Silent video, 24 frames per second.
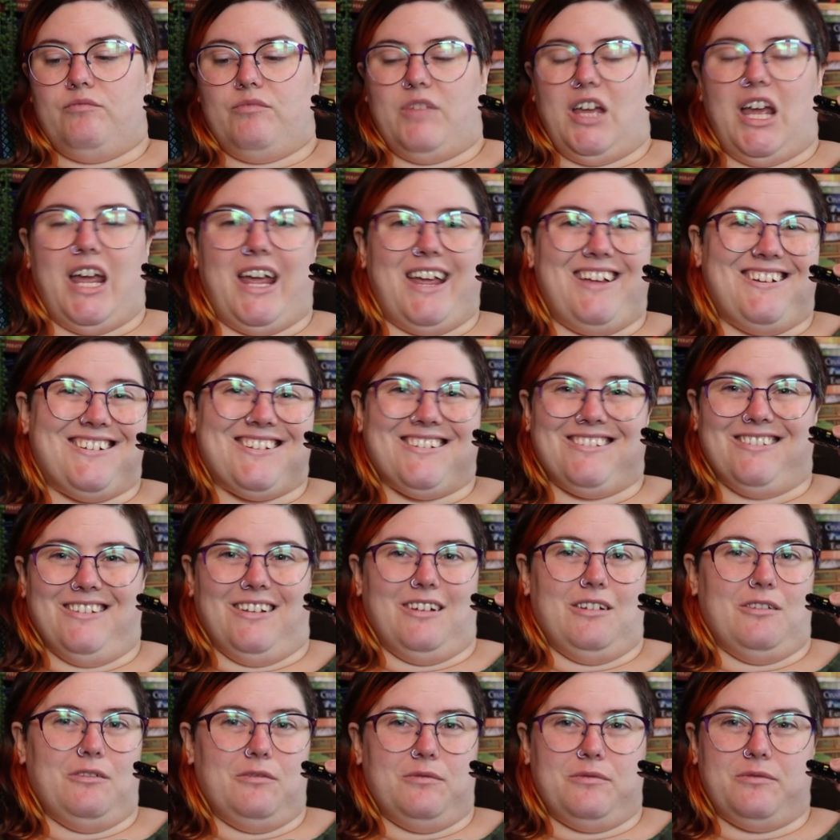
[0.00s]
hate to
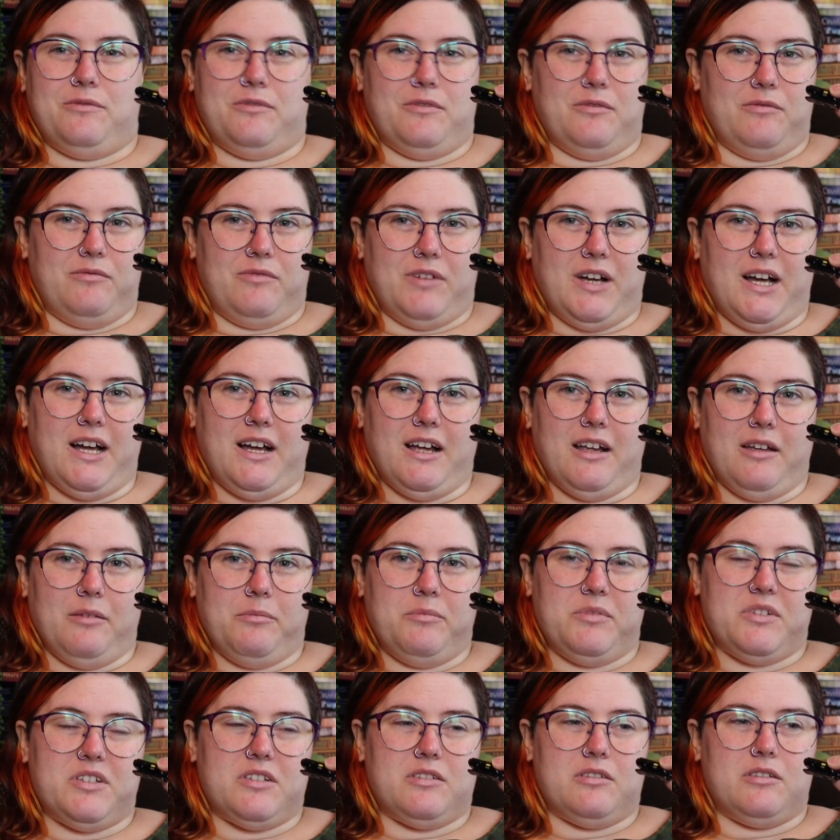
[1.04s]
love
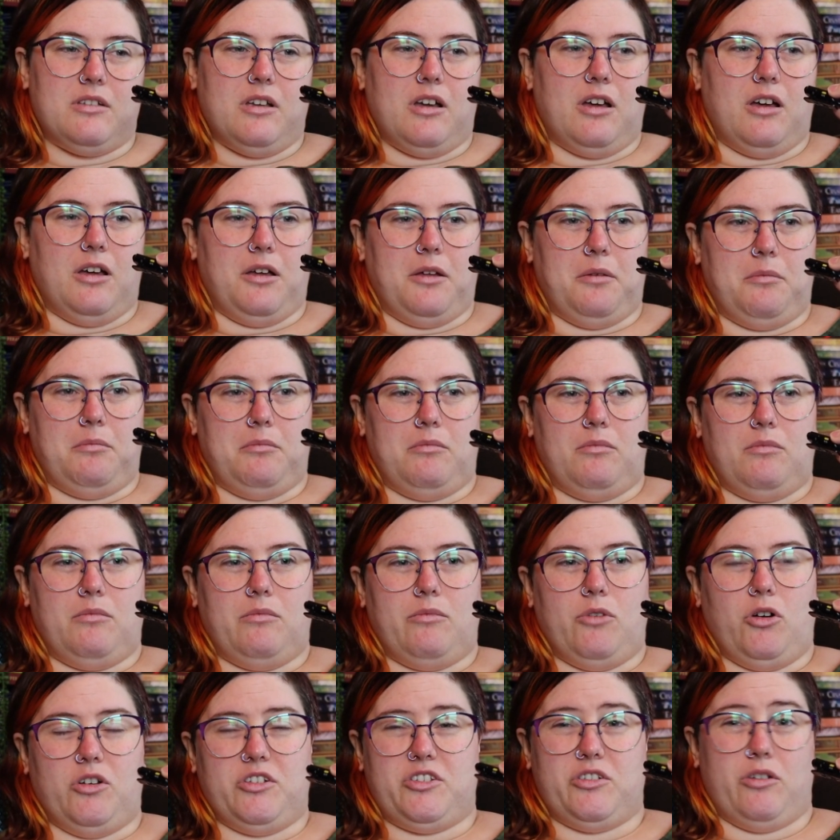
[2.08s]
vibes,
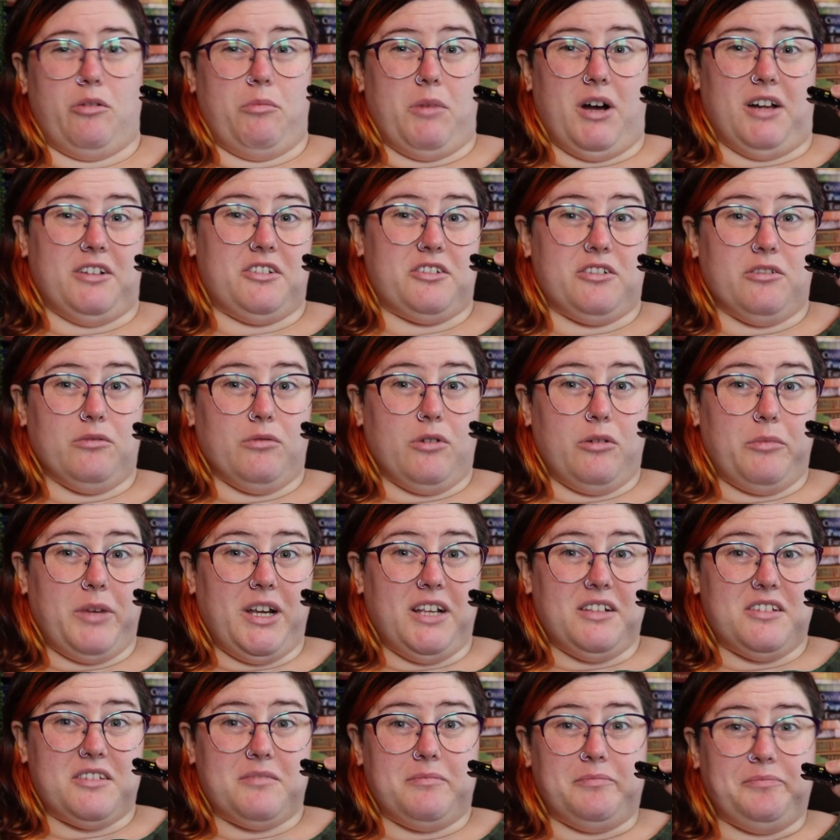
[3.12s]
also a monster
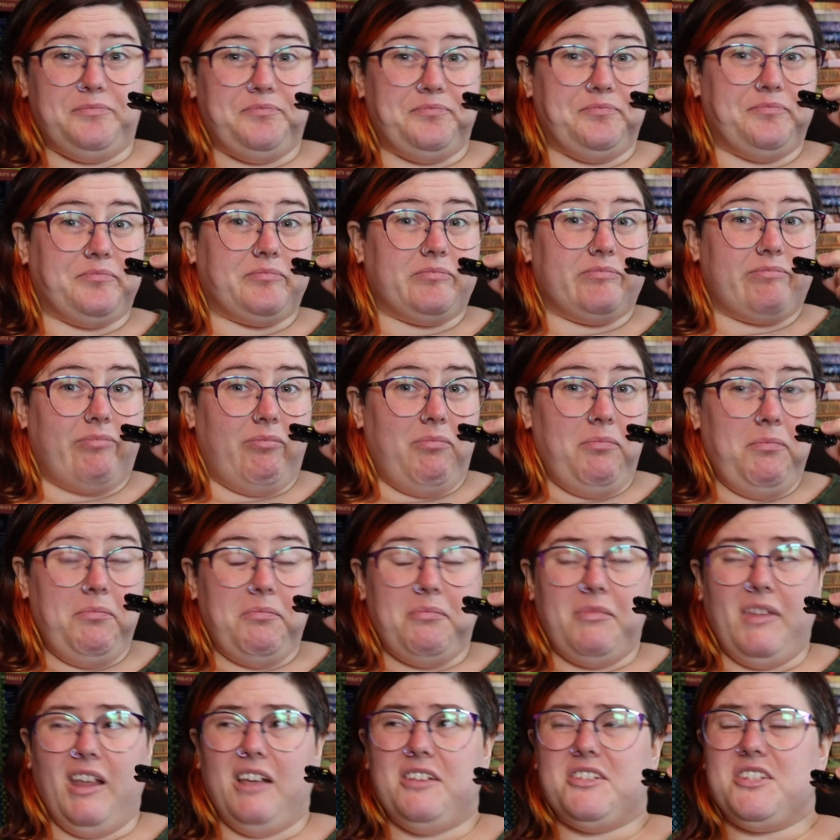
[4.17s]
romance.
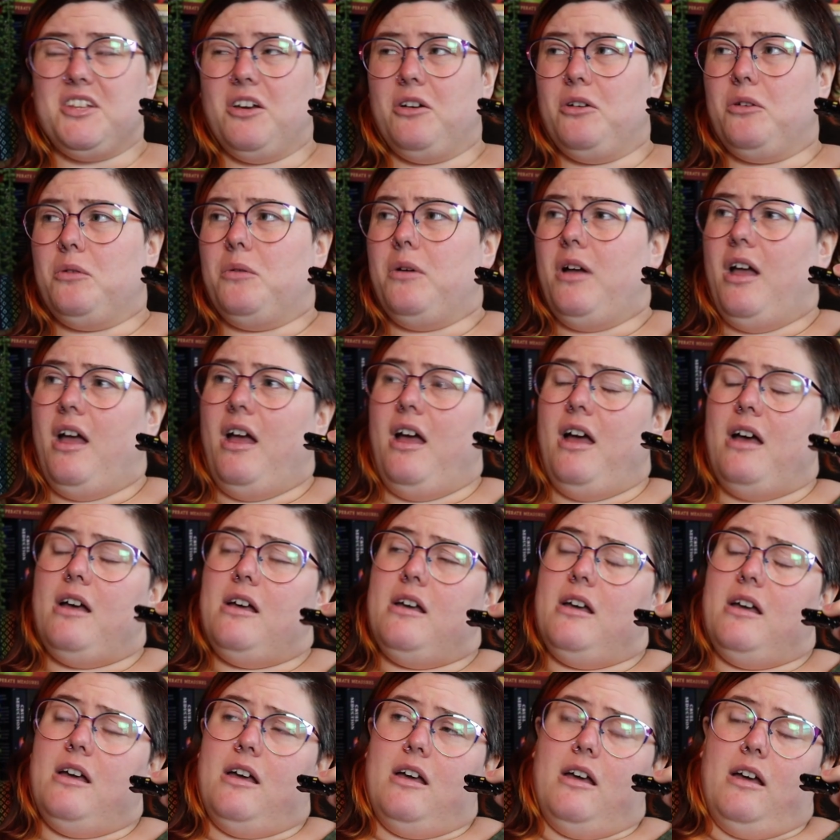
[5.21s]
So
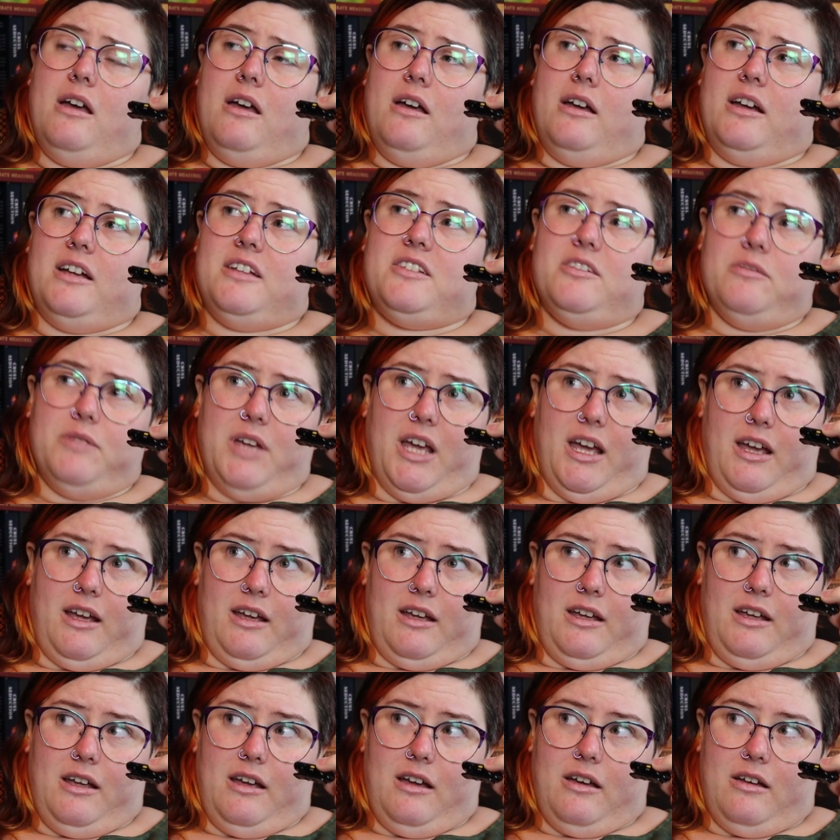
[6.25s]
it's
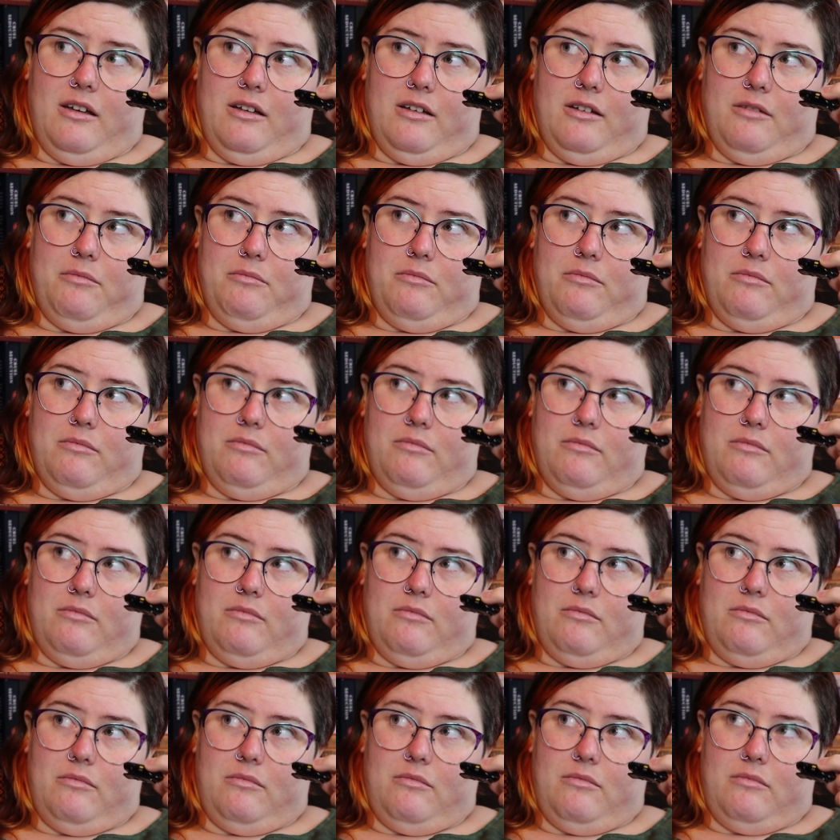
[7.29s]
okay.
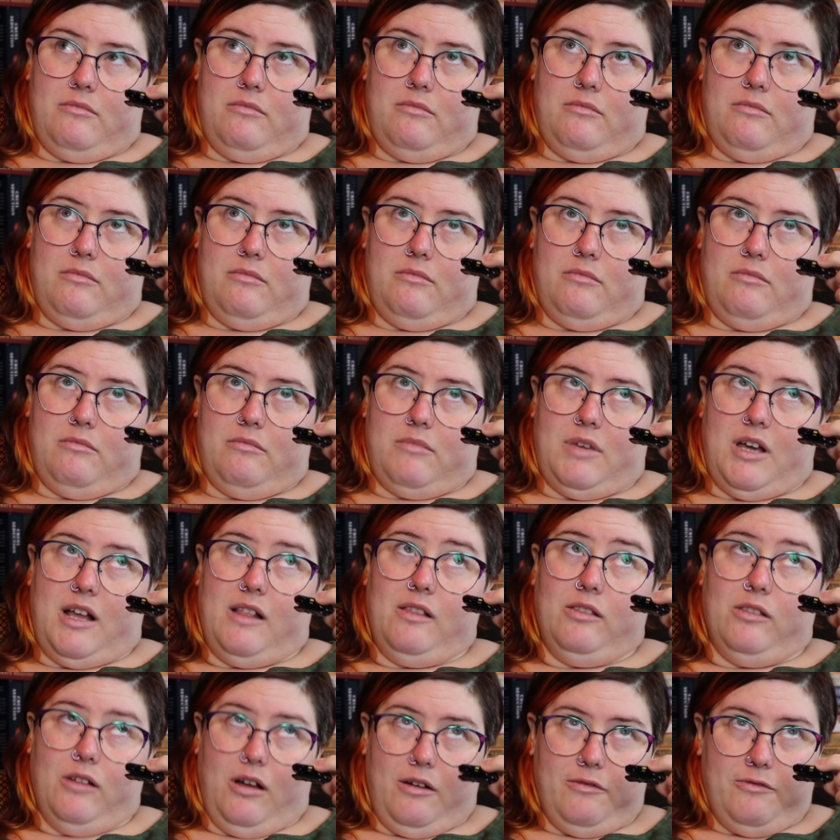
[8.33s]
I
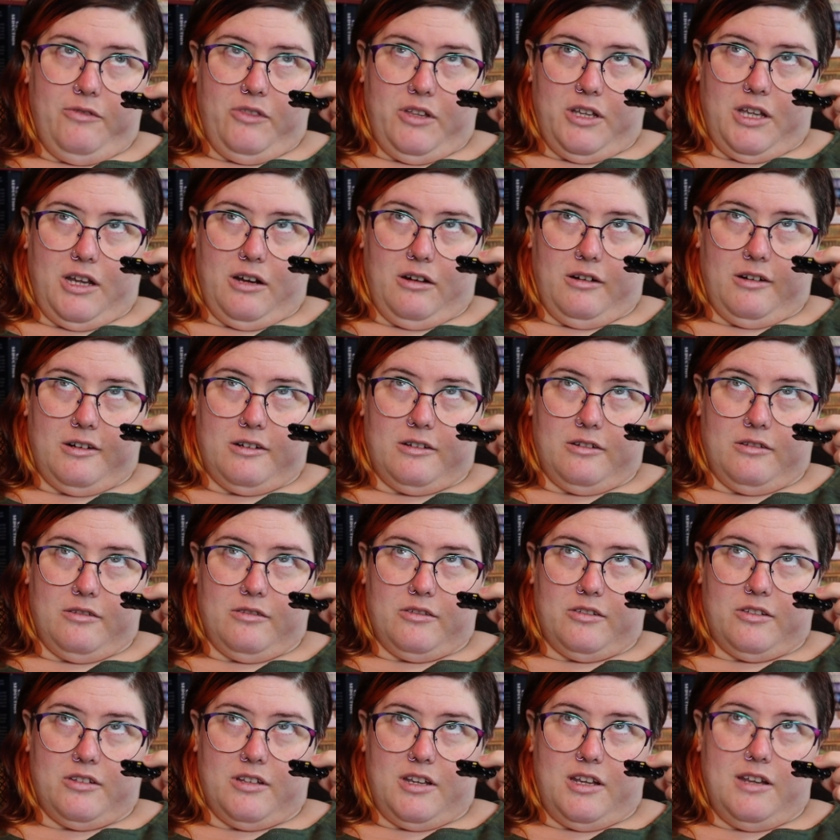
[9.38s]
loved the
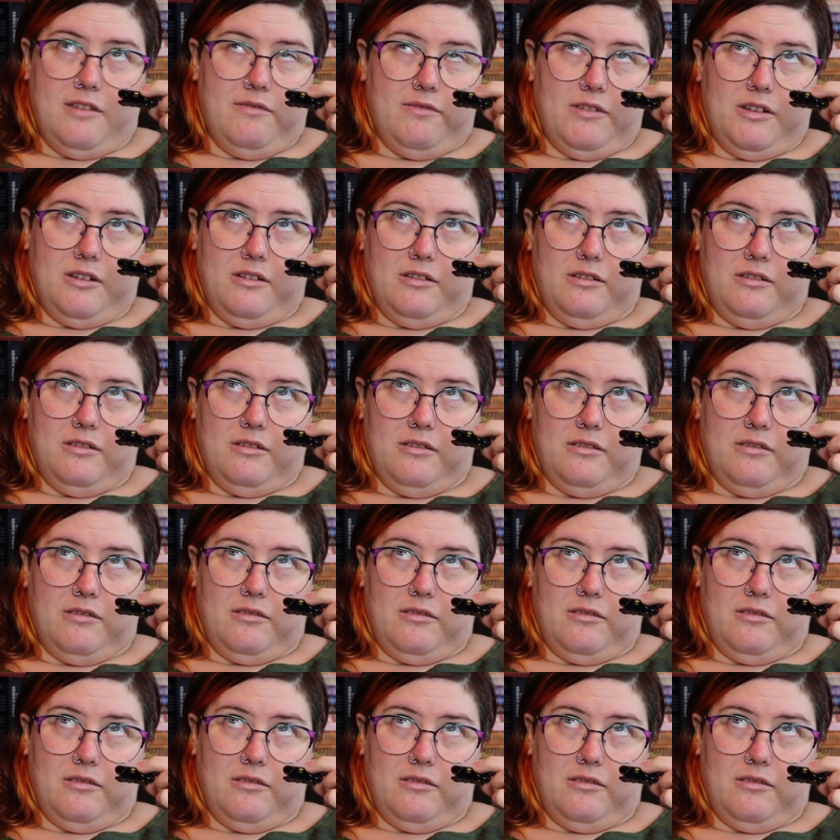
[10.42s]
characters, even